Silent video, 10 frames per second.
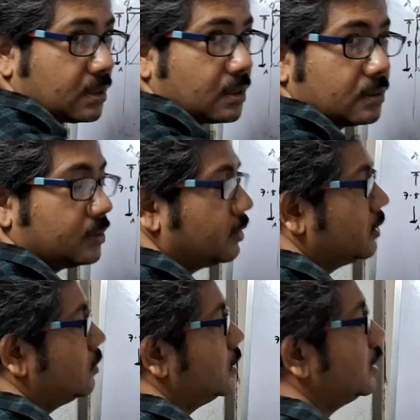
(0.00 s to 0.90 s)
meter.
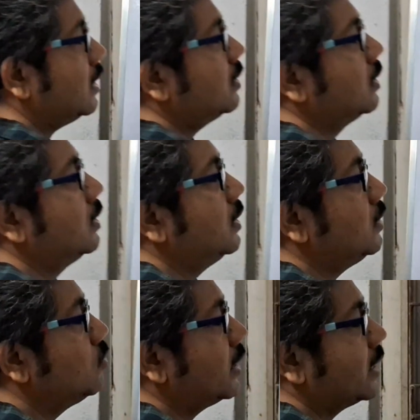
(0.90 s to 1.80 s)
Yeah,
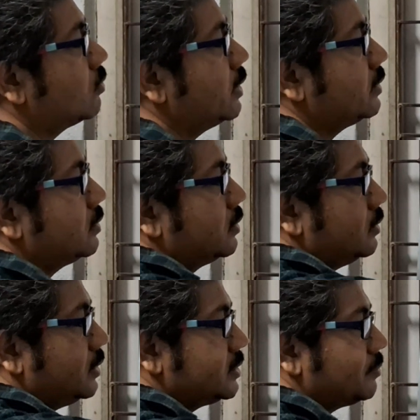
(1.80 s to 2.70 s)
you calculate
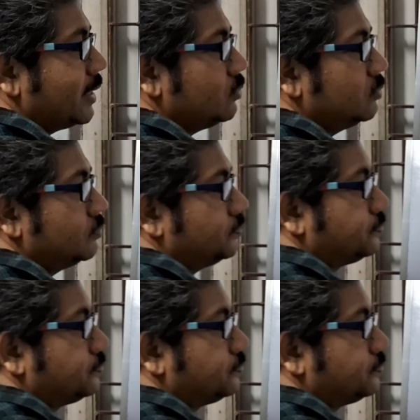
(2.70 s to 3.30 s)
this value.